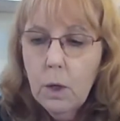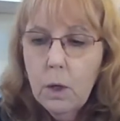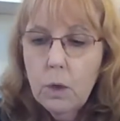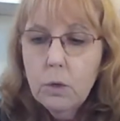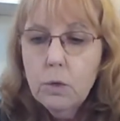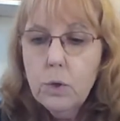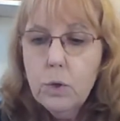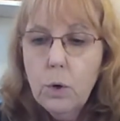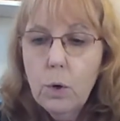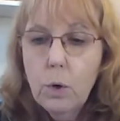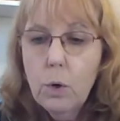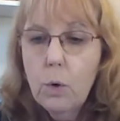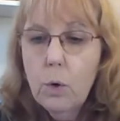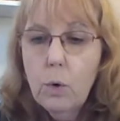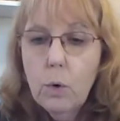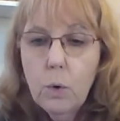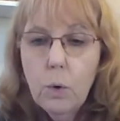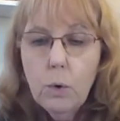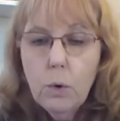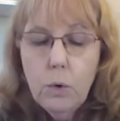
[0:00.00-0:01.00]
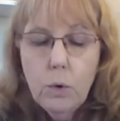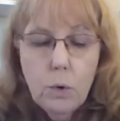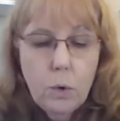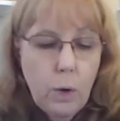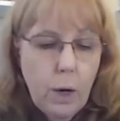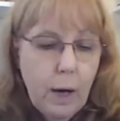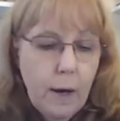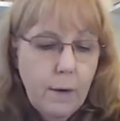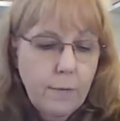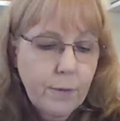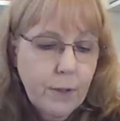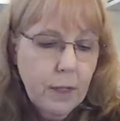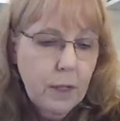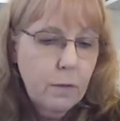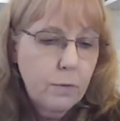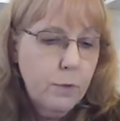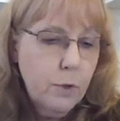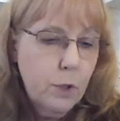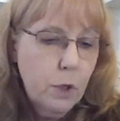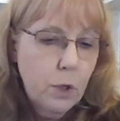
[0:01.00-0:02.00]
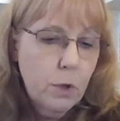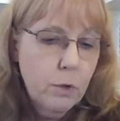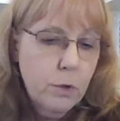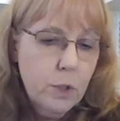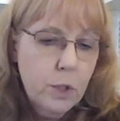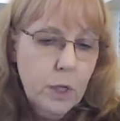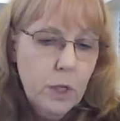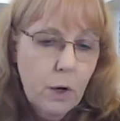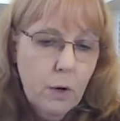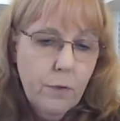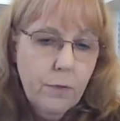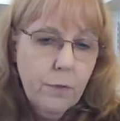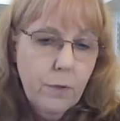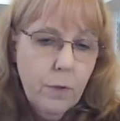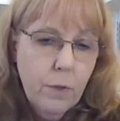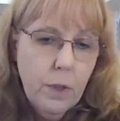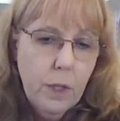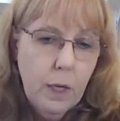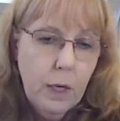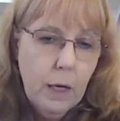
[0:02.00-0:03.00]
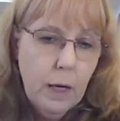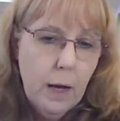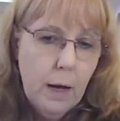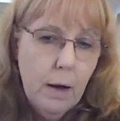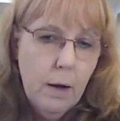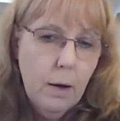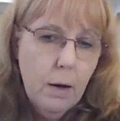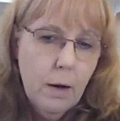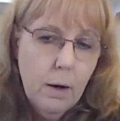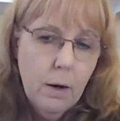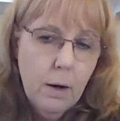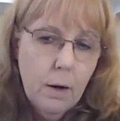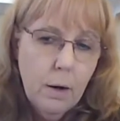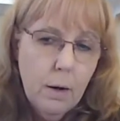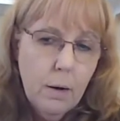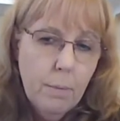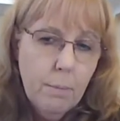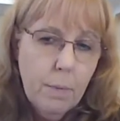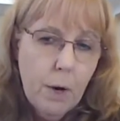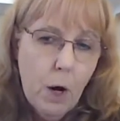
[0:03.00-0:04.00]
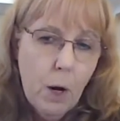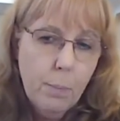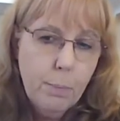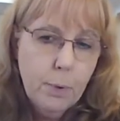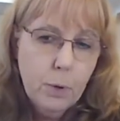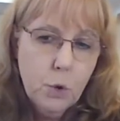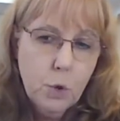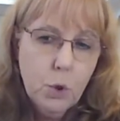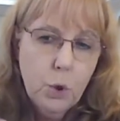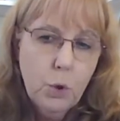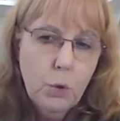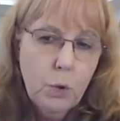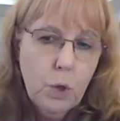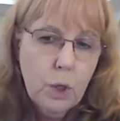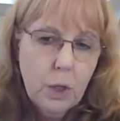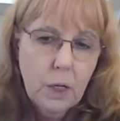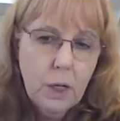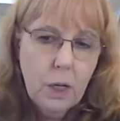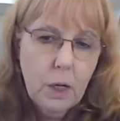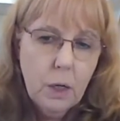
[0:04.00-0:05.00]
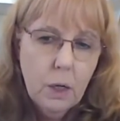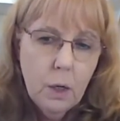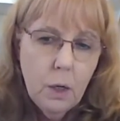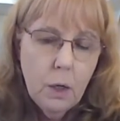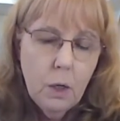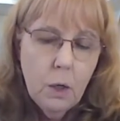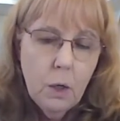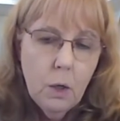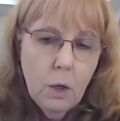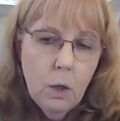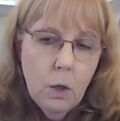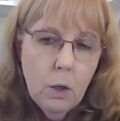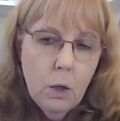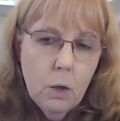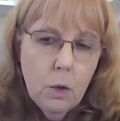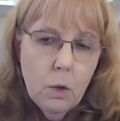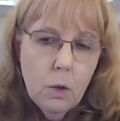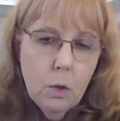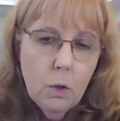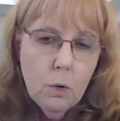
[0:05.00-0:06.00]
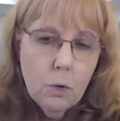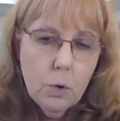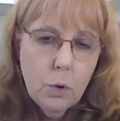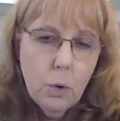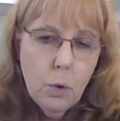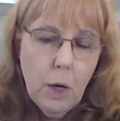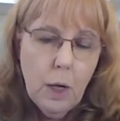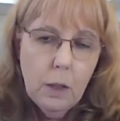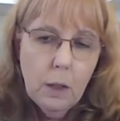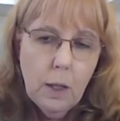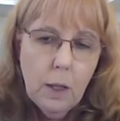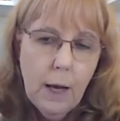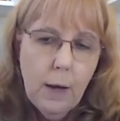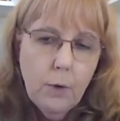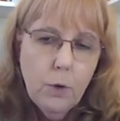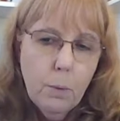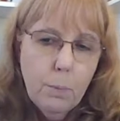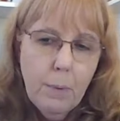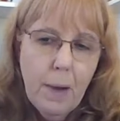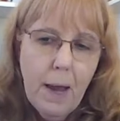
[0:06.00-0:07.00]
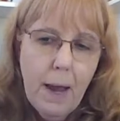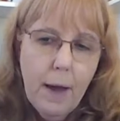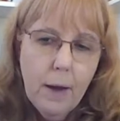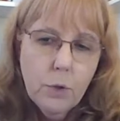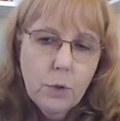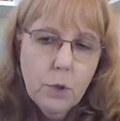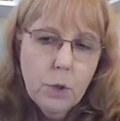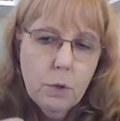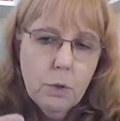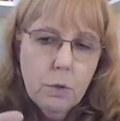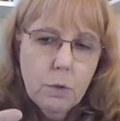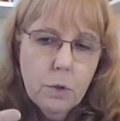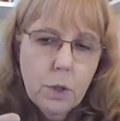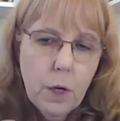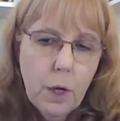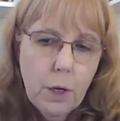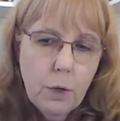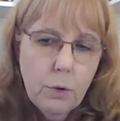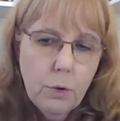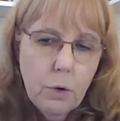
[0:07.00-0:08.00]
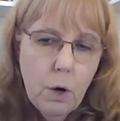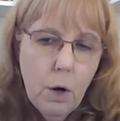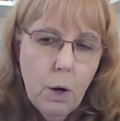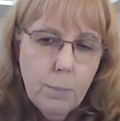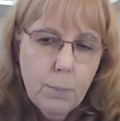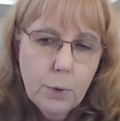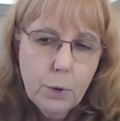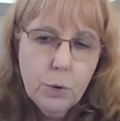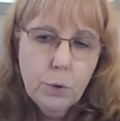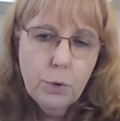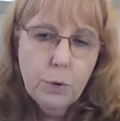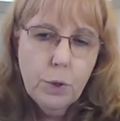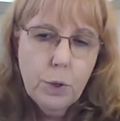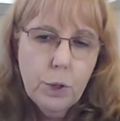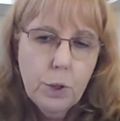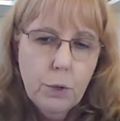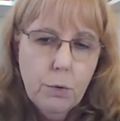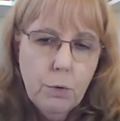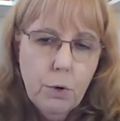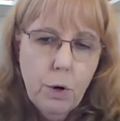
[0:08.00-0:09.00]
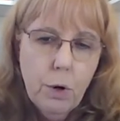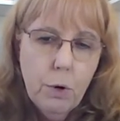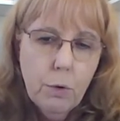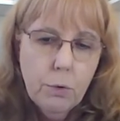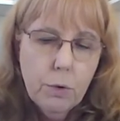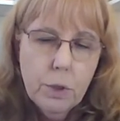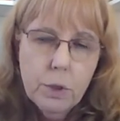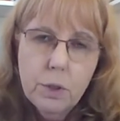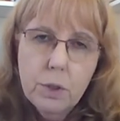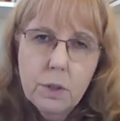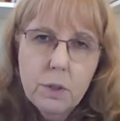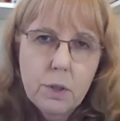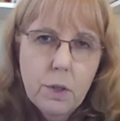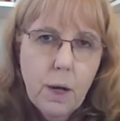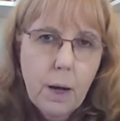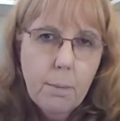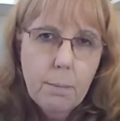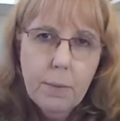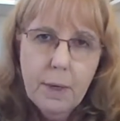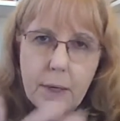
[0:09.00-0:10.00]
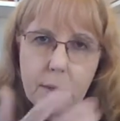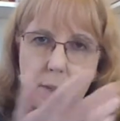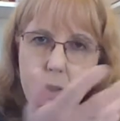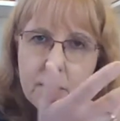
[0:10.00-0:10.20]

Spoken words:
So you have to give to yourself the opportunity to allow your passions and your opportunity grow. This is not me.